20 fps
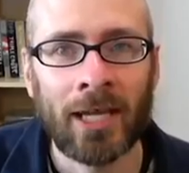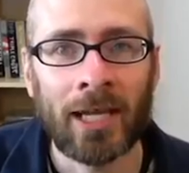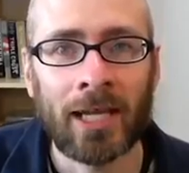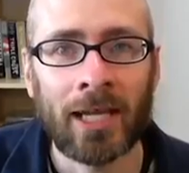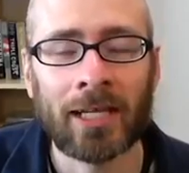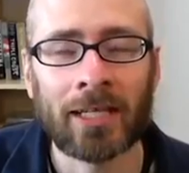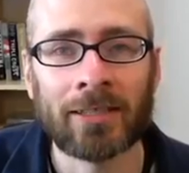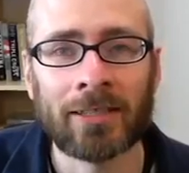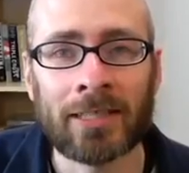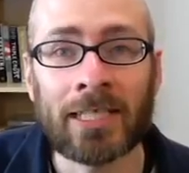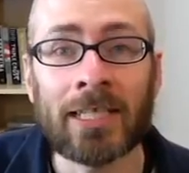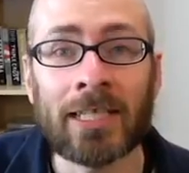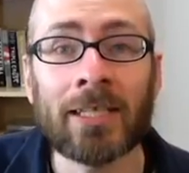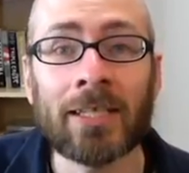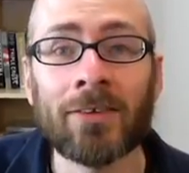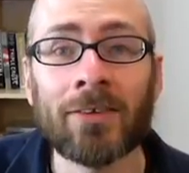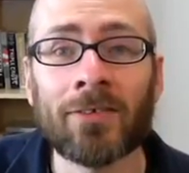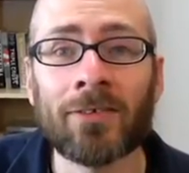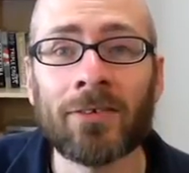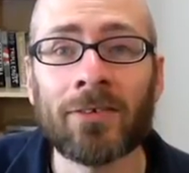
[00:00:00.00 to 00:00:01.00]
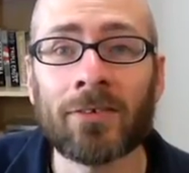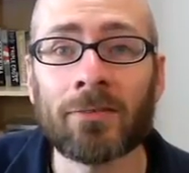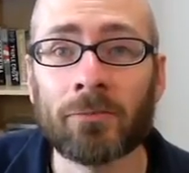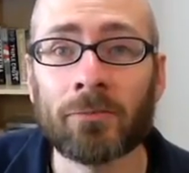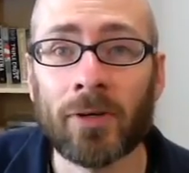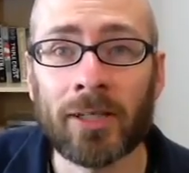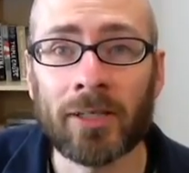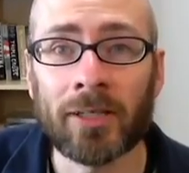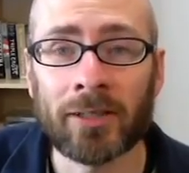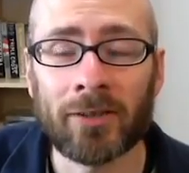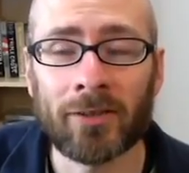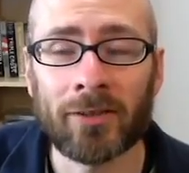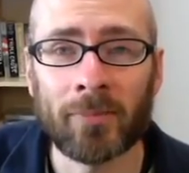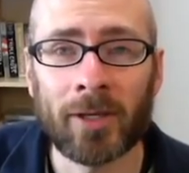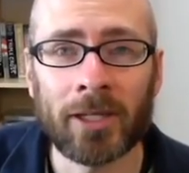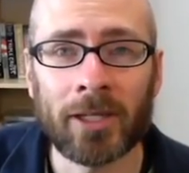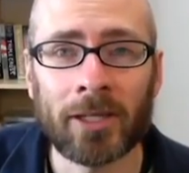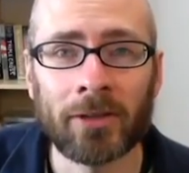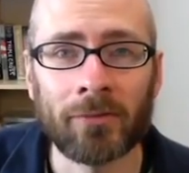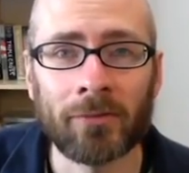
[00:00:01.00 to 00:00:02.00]
And he is, well, he's
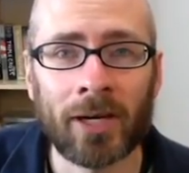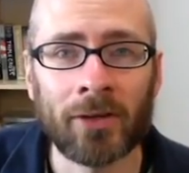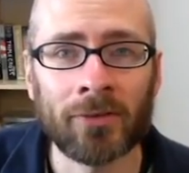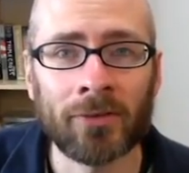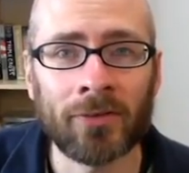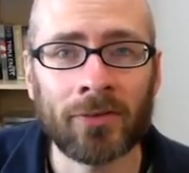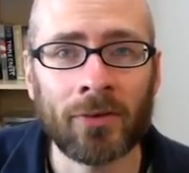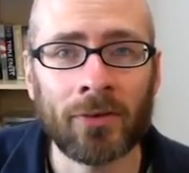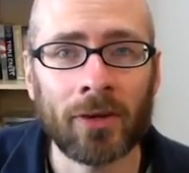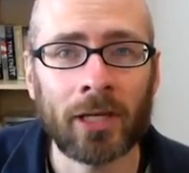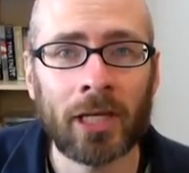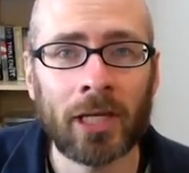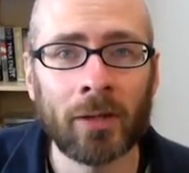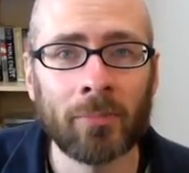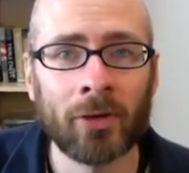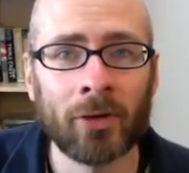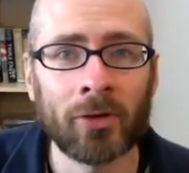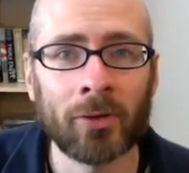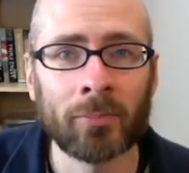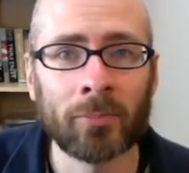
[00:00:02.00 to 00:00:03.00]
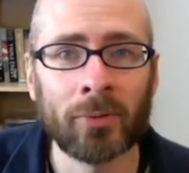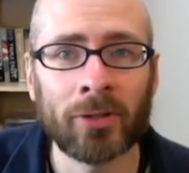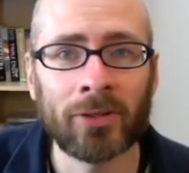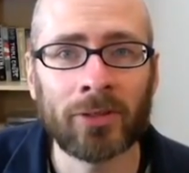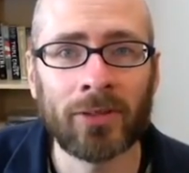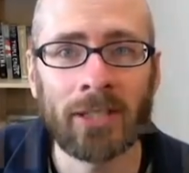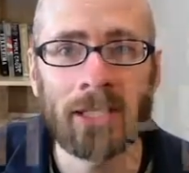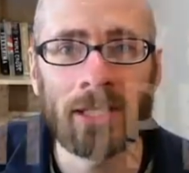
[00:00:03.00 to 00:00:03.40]
making the rounds talking about a book